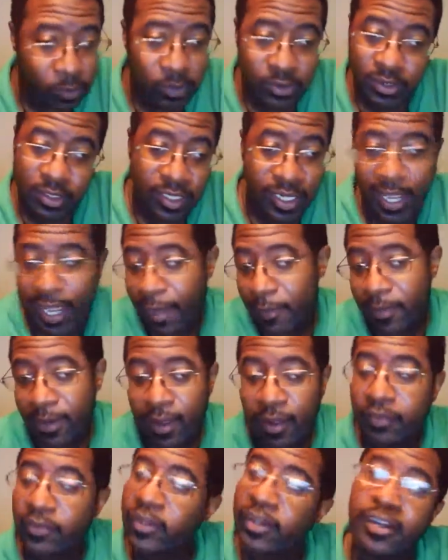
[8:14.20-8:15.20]
what's going to happen
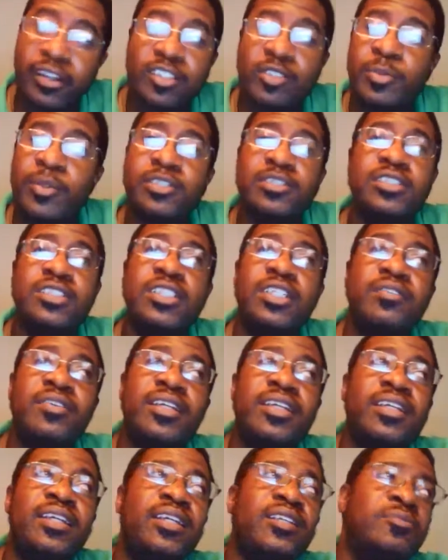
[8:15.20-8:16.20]
out there, especially if
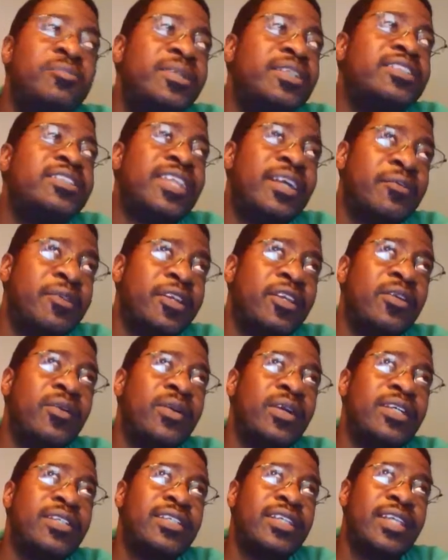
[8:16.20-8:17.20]
it'd be 70
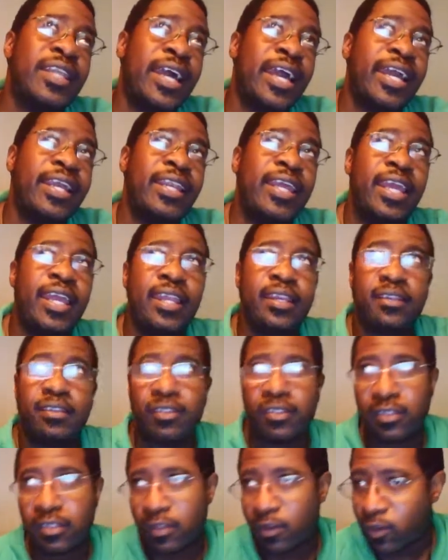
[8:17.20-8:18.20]
degrees at night
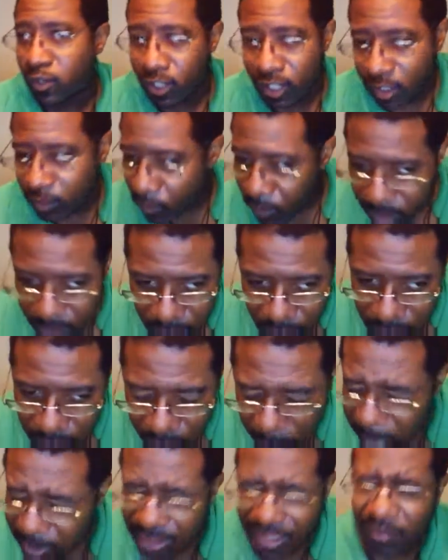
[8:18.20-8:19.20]
and 70
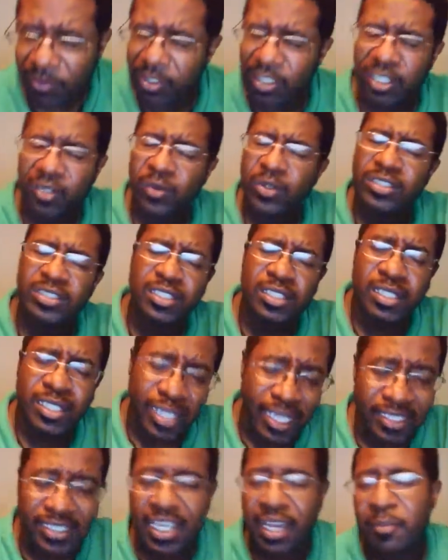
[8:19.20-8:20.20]
degrees in the
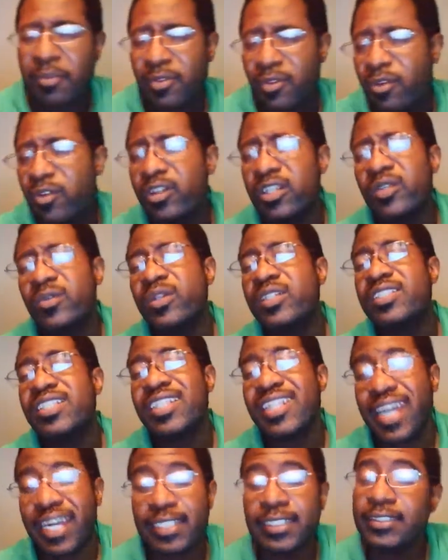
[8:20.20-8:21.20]
daytime and 30 degrees
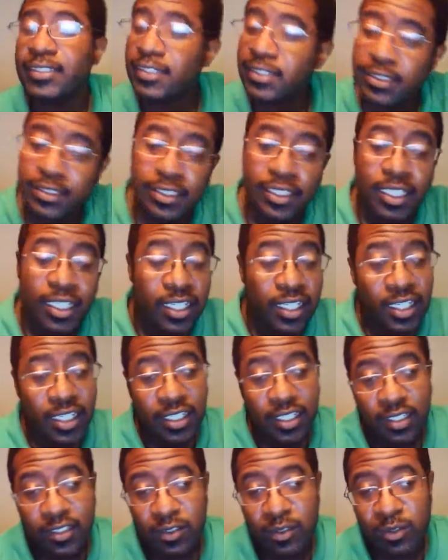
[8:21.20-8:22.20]
at night.
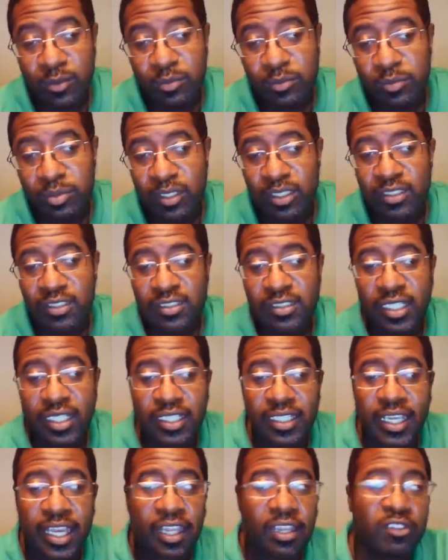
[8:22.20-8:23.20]
In places
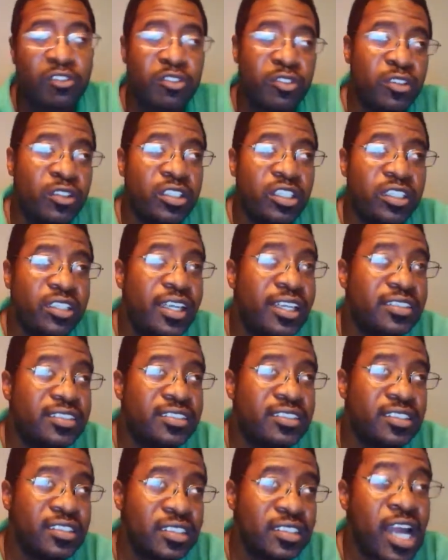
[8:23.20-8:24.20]
like California,
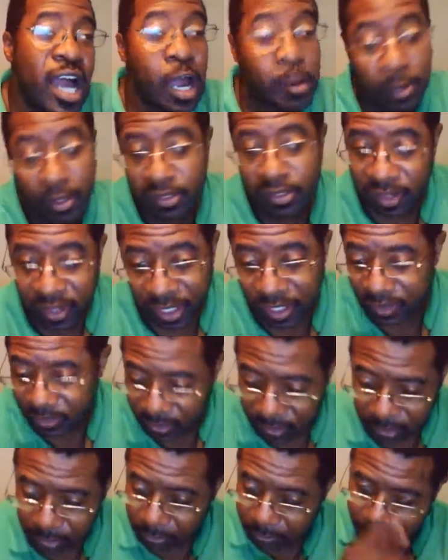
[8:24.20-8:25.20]
that's a common thing.
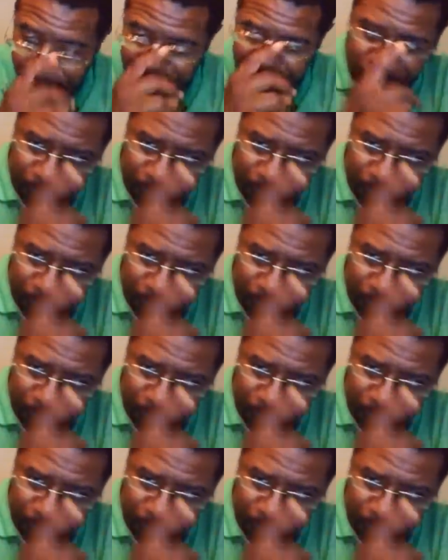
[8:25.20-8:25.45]
So